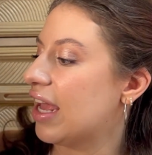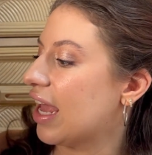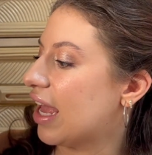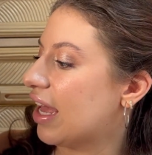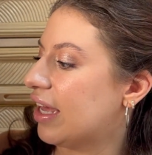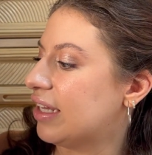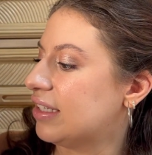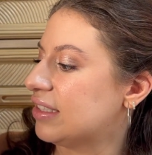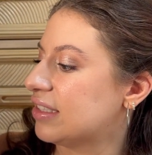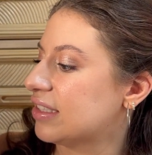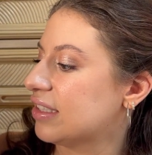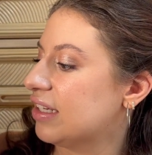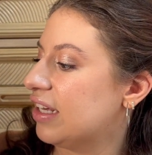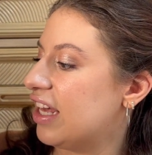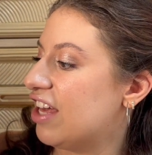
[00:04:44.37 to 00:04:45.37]

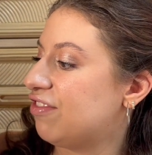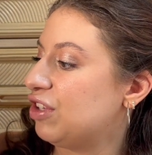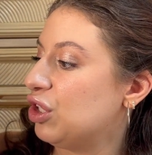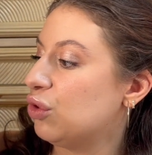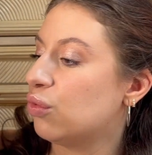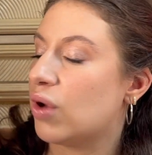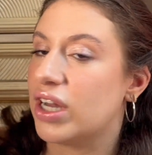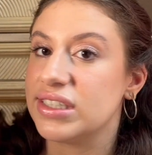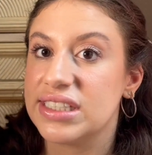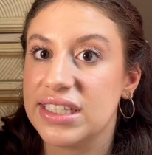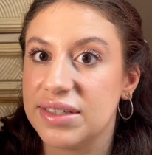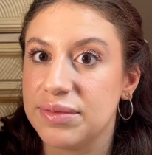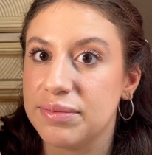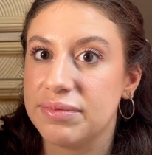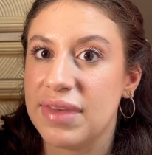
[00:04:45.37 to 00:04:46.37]
And if you want
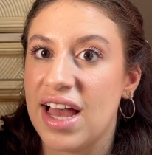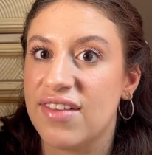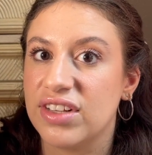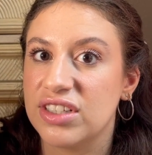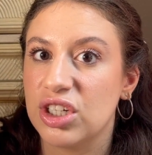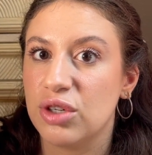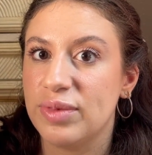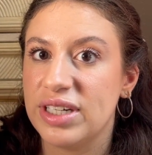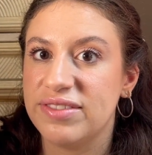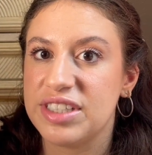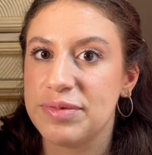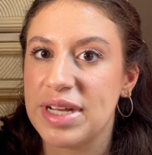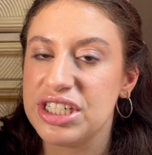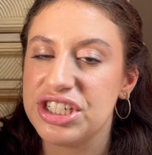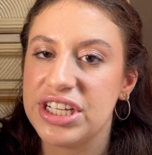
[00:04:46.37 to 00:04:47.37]
to have a little bit of
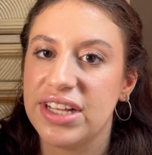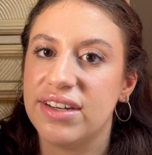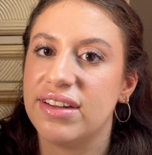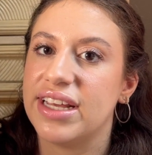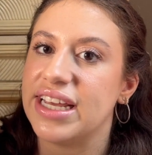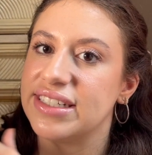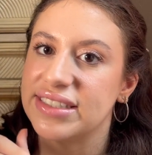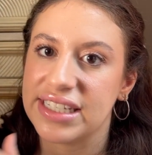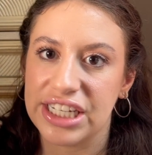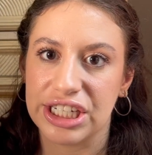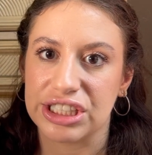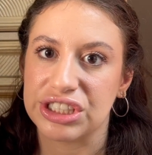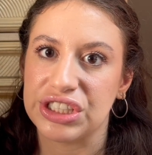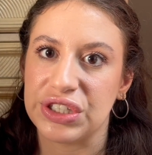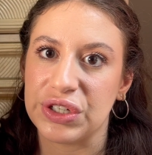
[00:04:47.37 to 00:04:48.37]
dimension, it's
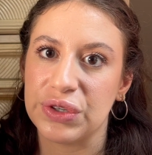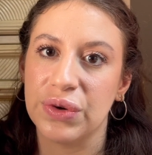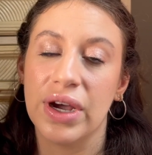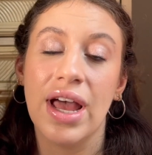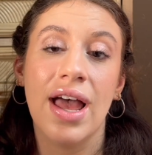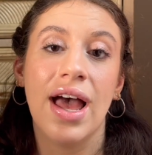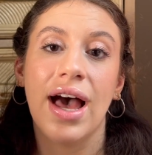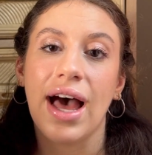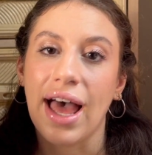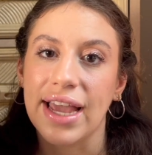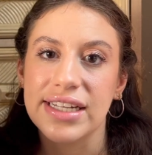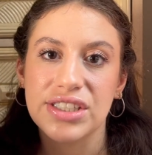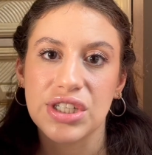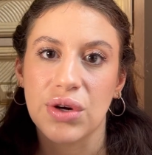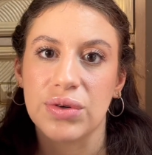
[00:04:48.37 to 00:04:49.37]
here too.
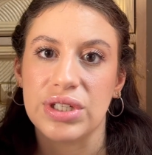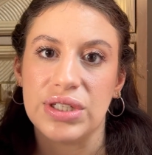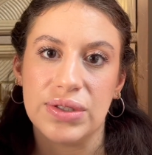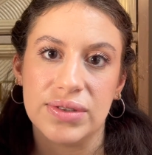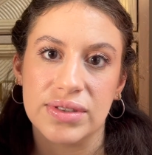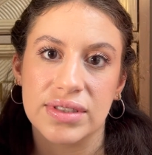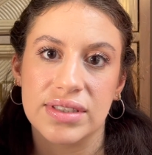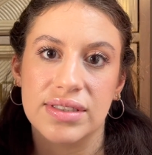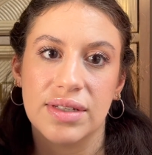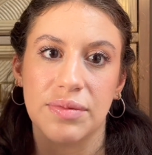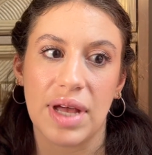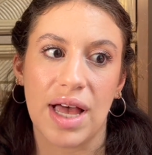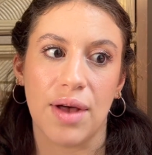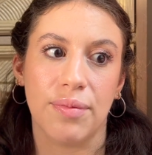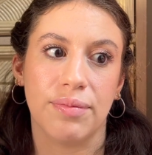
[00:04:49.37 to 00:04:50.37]
I don't use
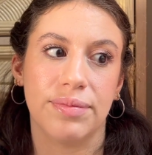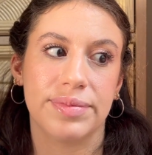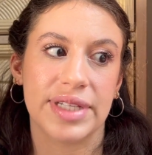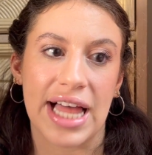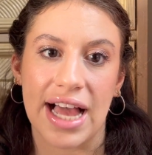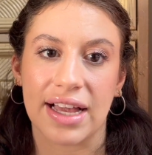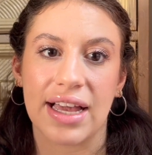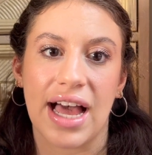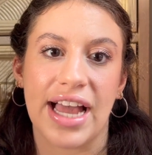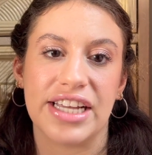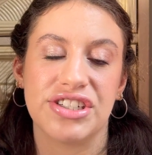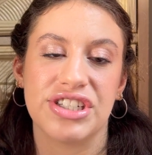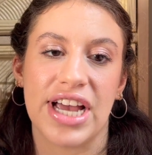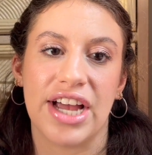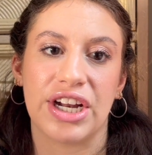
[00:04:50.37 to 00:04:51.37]
black
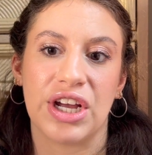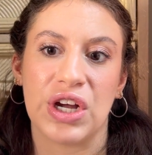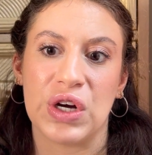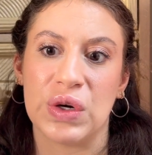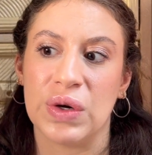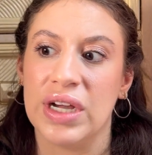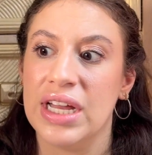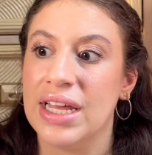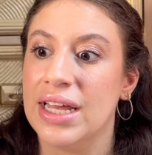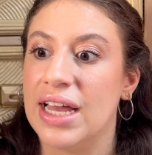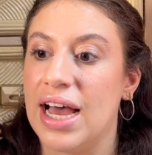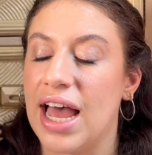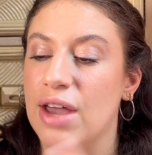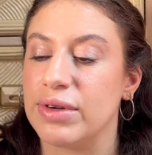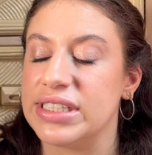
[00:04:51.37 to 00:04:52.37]
eyeshadow.
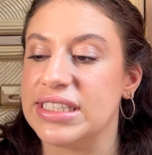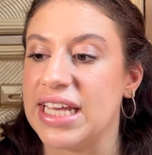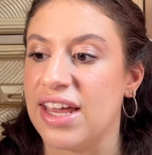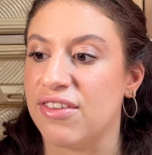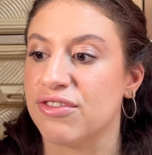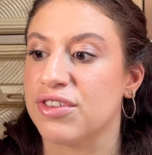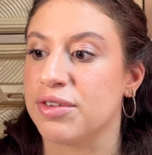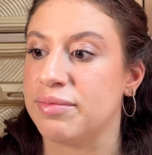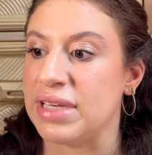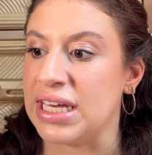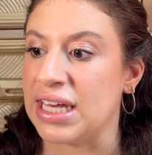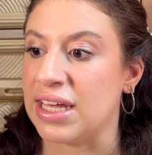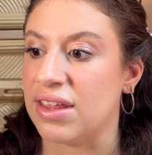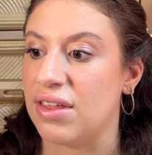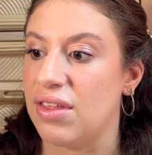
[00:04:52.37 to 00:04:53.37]
I would say for
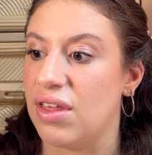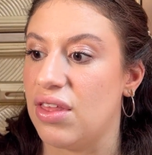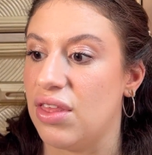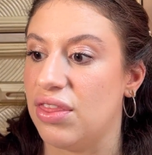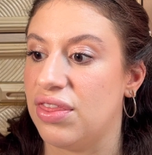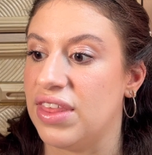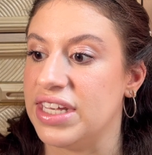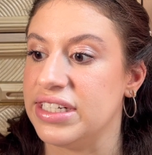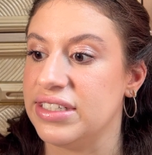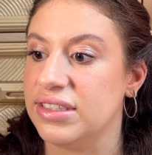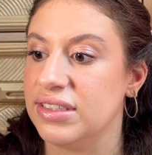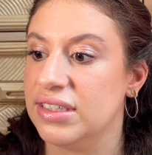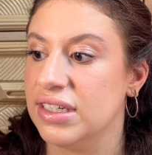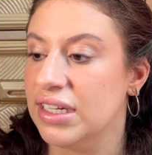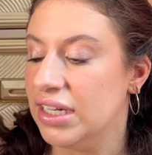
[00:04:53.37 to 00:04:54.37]
me, I
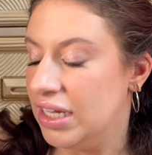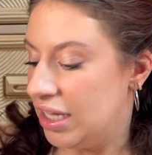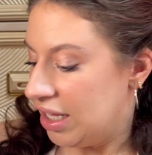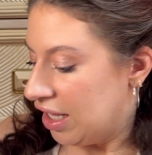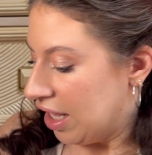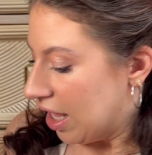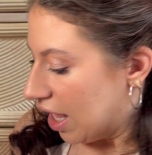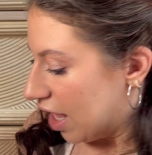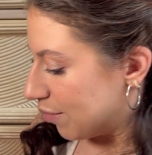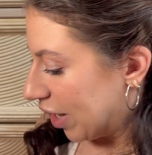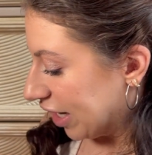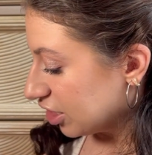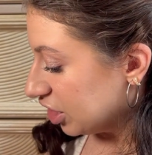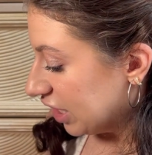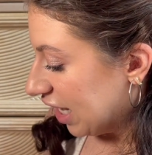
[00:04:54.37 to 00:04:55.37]

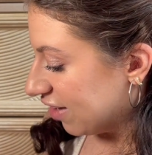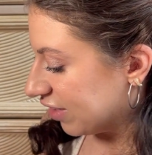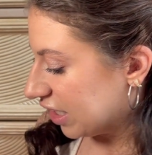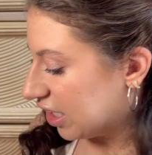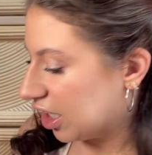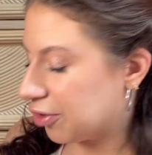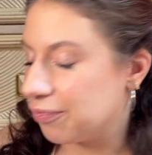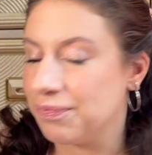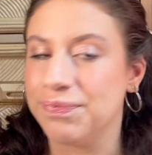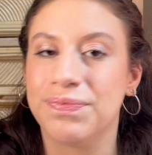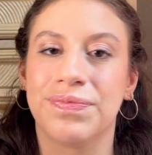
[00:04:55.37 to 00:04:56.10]
actually have it here.